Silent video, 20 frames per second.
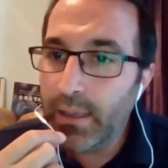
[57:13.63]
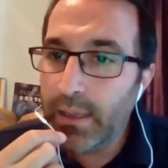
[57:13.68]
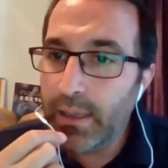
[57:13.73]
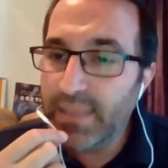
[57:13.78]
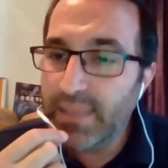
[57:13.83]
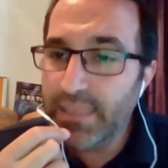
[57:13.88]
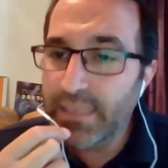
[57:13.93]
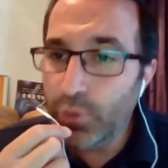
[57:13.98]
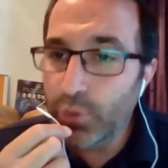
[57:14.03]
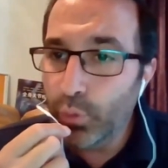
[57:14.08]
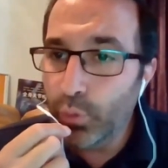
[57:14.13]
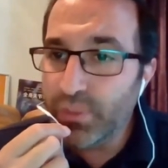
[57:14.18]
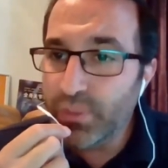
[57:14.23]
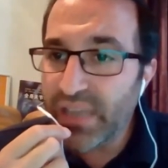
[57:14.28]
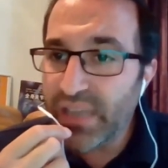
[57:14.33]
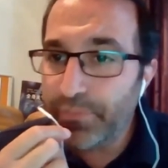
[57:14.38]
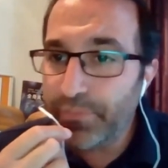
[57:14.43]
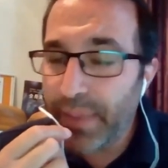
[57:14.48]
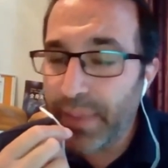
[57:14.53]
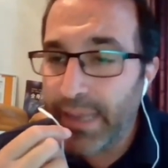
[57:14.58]
is it normal to
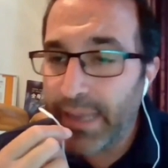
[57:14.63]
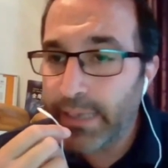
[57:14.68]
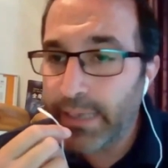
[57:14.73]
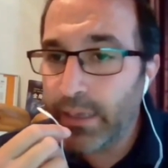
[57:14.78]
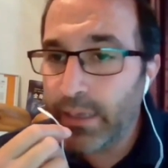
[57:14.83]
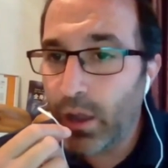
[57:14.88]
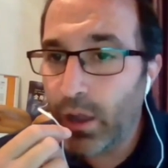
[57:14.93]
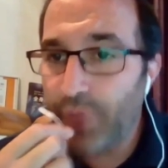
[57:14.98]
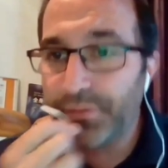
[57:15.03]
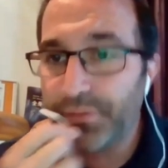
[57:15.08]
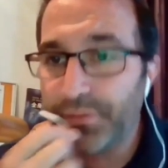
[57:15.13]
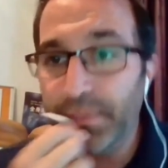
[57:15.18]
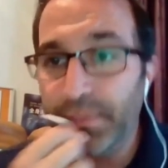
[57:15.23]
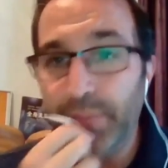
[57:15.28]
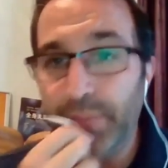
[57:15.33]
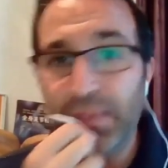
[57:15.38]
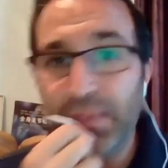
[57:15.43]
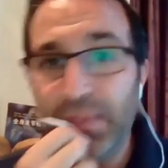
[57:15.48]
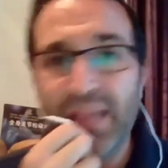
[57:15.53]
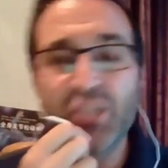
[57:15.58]
have pain after
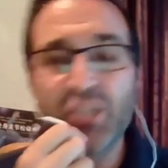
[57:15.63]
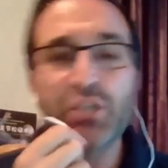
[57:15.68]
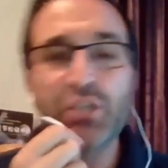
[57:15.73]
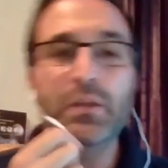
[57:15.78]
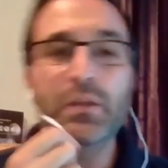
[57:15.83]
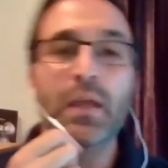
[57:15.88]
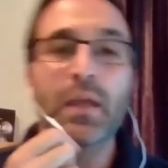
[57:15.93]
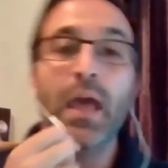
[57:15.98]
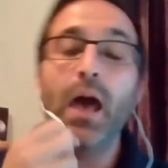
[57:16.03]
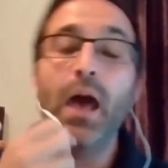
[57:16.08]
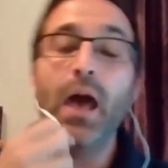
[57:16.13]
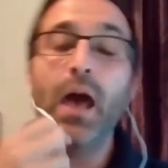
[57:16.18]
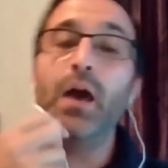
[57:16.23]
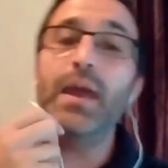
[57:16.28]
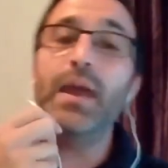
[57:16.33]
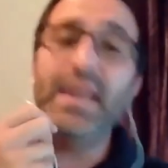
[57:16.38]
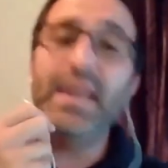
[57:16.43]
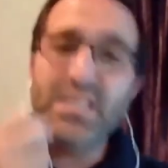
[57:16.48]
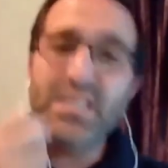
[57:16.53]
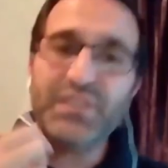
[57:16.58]
manipulation? Uh,
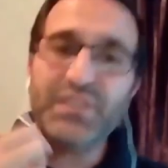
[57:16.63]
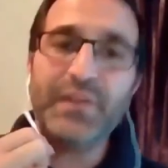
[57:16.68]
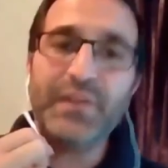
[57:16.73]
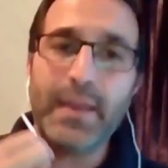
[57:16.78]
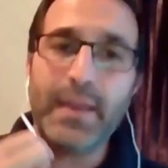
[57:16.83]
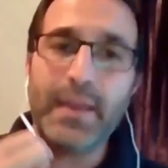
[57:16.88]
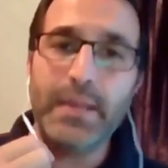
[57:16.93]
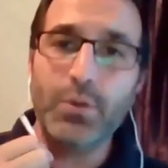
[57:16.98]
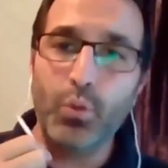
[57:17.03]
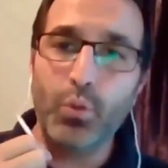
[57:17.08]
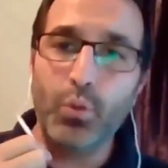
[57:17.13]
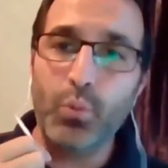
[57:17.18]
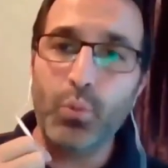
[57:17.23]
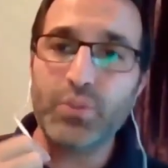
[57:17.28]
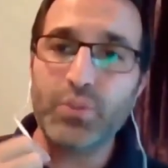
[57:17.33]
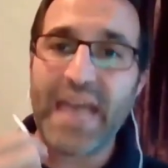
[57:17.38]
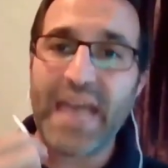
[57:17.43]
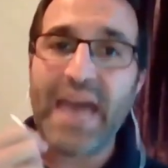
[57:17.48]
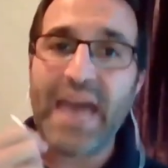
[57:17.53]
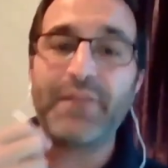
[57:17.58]
it is fairly normal
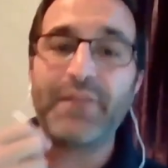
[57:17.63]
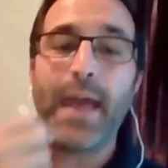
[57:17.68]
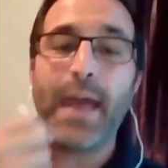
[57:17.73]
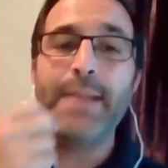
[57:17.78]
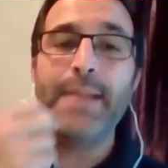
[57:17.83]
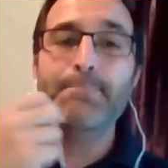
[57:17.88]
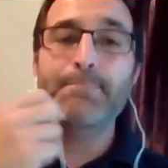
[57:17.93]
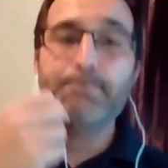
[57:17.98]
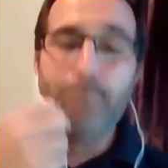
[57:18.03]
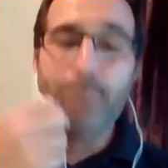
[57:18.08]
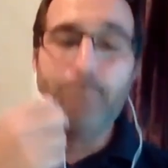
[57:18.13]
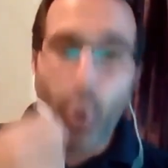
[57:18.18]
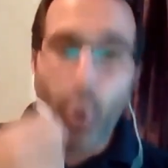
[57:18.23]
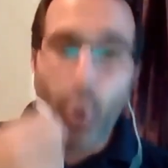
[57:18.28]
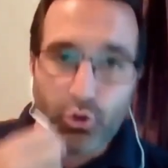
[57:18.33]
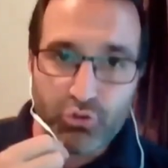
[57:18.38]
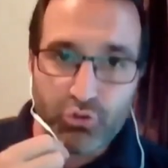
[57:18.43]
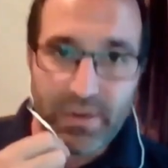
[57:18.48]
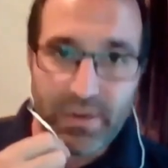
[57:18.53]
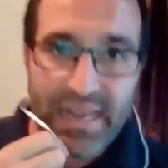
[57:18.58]
to have a
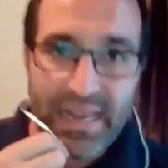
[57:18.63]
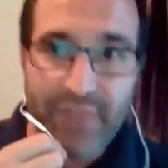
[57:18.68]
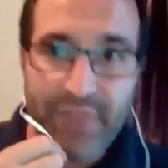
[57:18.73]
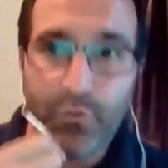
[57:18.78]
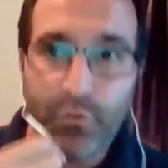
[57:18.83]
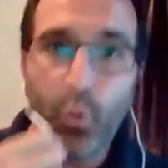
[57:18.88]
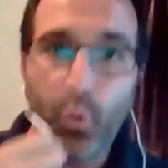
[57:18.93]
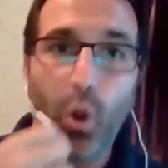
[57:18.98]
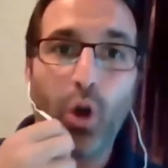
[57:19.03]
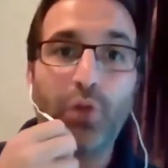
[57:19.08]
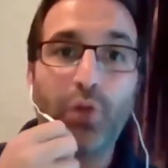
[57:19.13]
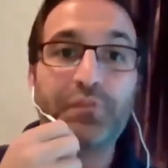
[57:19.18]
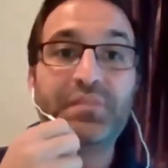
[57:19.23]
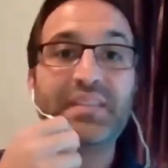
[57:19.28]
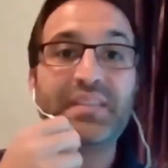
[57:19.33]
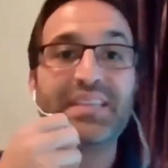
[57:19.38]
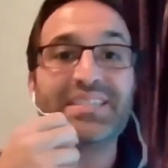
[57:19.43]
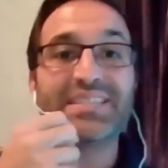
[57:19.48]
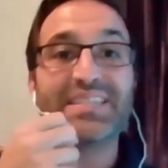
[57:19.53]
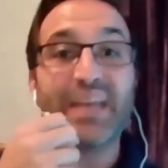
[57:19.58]
moderate level of
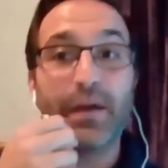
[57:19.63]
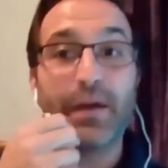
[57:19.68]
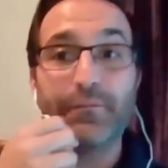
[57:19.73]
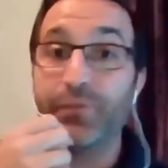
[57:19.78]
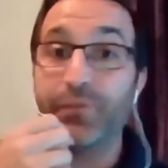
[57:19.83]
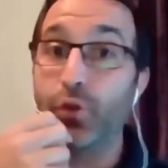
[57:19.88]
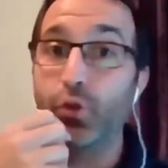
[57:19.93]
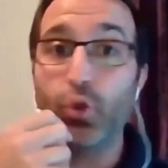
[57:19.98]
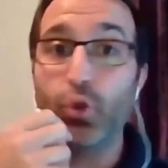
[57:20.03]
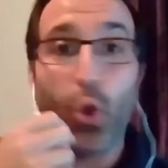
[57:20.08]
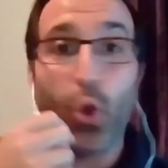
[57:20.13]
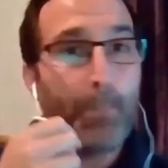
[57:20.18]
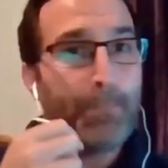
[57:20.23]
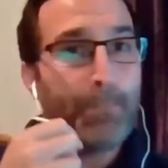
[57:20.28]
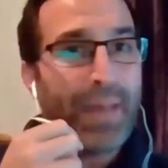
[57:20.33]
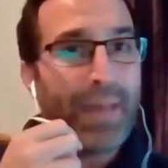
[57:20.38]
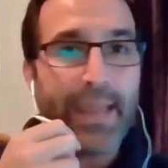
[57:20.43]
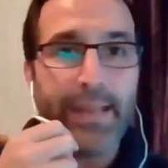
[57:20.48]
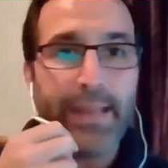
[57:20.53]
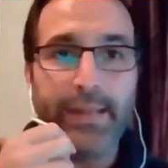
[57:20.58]
discomfort, not
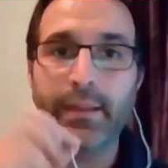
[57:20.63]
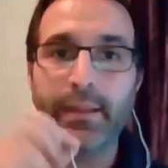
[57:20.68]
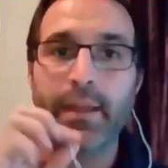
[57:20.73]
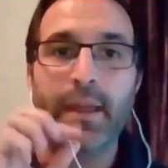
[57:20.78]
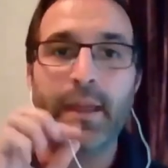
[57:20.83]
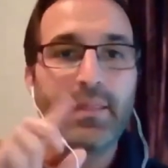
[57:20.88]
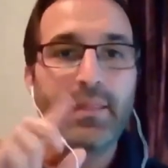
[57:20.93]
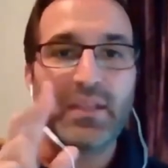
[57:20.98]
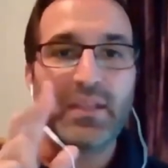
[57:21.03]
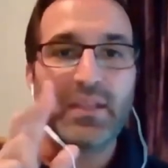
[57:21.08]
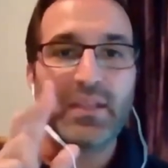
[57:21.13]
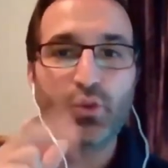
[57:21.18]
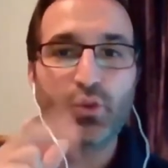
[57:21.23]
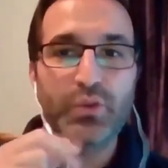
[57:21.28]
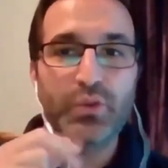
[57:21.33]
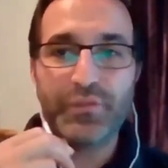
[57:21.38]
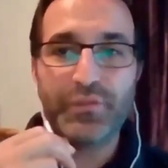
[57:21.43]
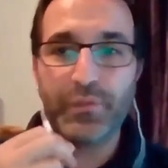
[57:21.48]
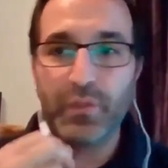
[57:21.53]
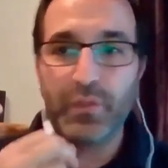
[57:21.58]
pain. They're two
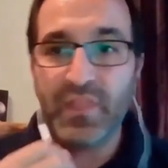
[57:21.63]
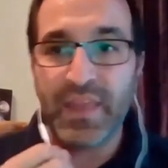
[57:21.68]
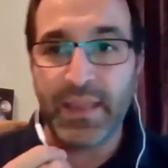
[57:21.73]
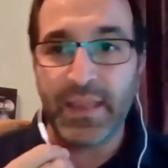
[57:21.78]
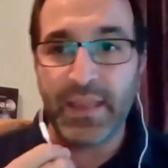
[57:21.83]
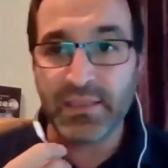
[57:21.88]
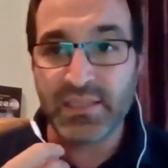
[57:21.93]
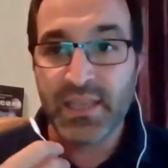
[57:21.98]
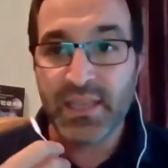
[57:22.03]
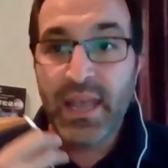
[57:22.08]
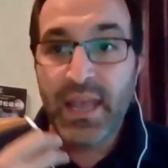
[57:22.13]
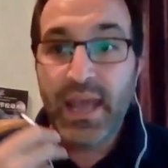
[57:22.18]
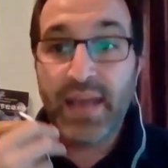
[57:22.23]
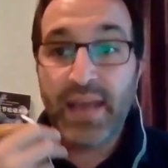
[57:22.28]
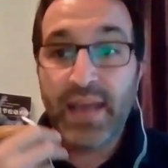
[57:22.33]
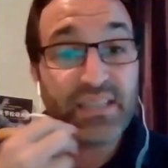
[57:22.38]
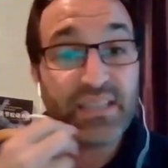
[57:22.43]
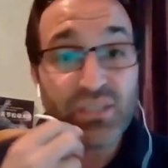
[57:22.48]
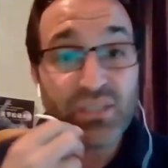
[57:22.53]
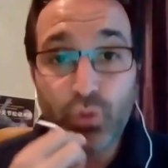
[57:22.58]
different things.
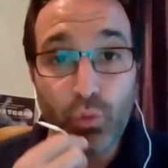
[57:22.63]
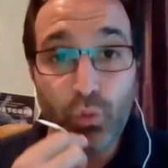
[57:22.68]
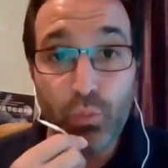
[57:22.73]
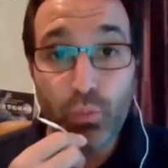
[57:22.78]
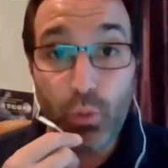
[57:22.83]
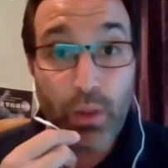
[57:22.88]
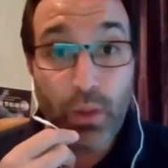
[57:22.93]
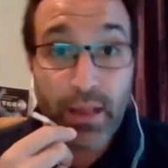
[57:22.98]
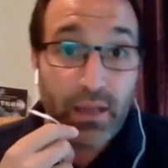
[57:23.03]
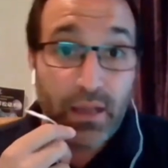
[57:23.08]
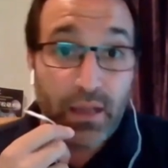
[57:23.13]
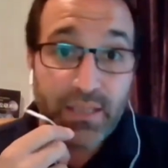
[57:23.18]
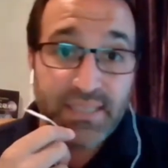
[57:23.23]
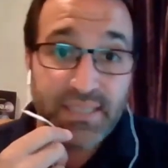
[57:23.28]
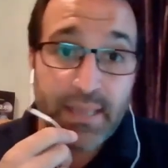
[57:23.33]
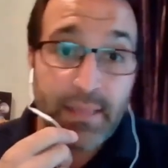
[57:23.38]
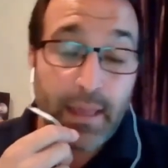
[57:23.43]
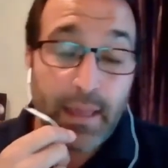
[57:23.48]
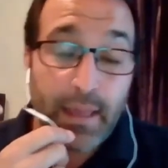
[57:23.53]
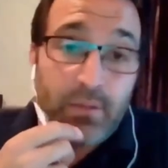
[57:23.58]
And that's normal. And I
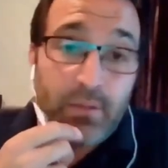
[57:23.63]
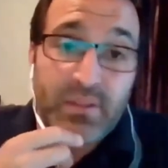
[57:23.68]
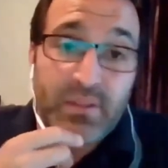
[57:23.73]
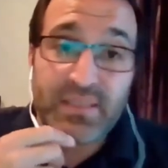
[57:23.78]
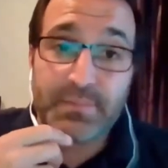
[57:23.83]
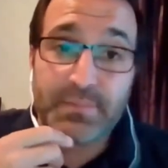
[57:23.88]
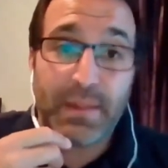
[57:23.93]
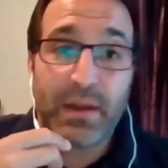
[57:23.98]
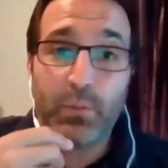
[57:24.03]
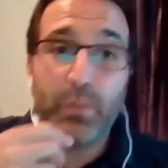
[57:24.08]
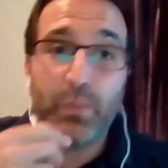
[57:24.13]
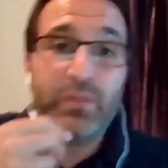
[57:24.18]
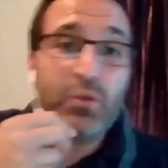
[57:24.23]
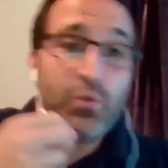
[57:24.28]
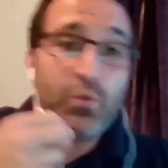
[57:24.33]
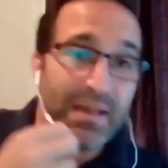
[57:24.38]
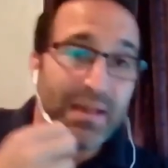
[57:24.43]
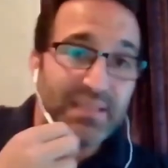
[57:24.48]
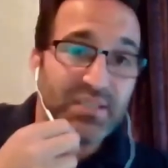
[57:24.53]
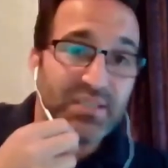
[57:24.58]
say that it doesn't matter whether
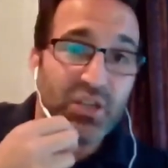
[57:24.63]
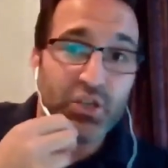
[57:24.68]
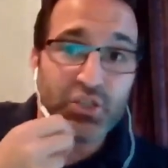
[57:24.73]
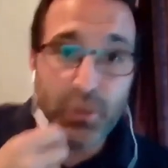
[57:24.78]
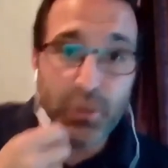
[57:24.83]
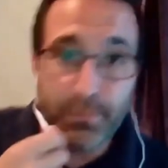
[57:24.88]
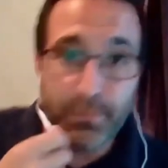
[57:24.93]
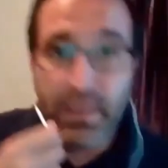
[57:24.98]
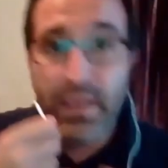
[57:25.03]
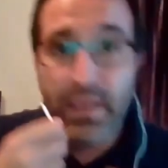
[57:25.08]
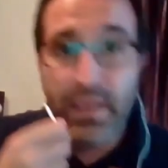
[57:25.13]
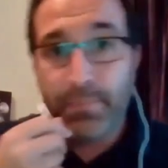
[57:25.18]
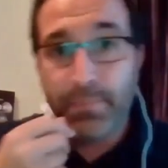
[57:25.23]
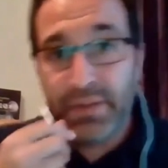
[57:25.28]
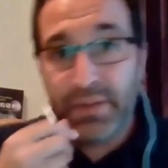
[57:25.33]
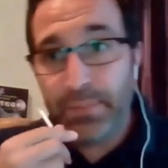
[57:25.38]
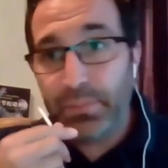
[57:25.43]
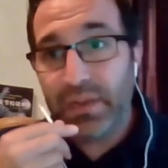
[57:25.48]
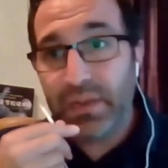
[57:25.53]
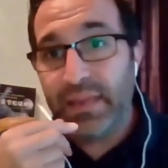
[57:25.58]
you massage them,
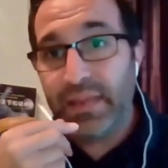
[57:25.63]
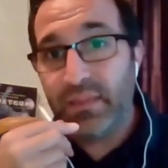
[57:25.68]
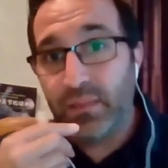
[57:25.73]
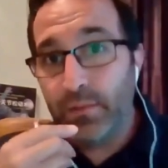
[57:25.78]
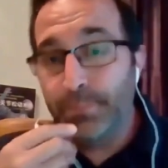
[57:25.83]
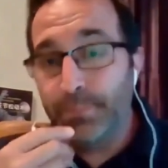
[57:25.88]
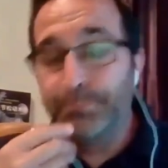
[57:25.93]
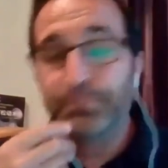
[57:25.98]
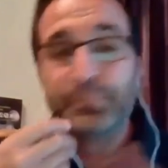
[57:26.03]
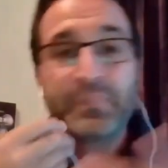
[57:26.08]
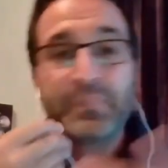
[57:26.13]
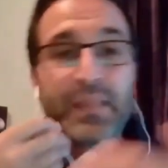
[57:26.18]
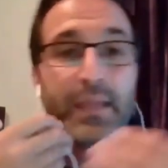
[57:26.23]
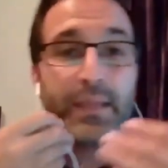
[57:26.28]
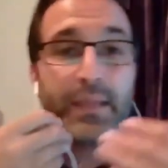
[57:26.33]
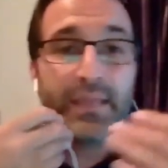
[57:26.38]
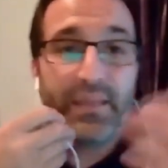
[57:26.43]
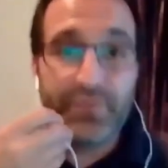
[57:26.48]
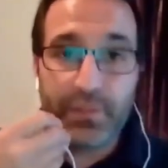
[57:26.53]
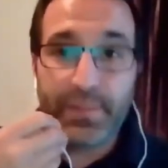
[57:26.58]
manipulate them,
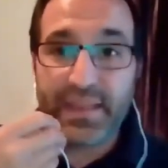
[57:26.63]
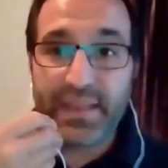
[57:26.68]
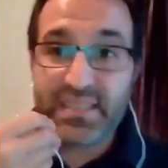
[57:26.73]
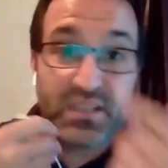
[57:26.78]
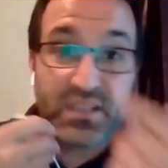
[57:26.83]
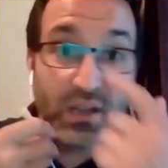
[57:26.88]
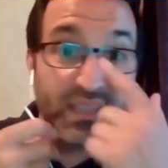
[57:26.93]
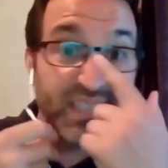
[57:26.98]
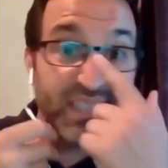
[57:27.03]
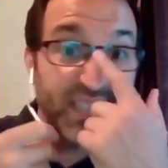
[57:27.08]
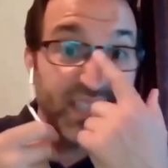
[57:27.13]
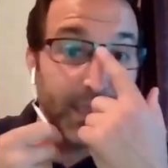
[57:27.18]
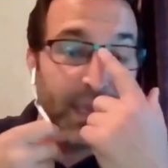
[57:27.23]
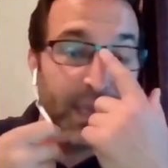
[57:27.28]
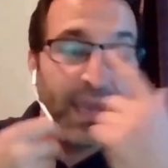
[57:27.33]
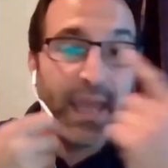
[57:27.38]
give them exercises,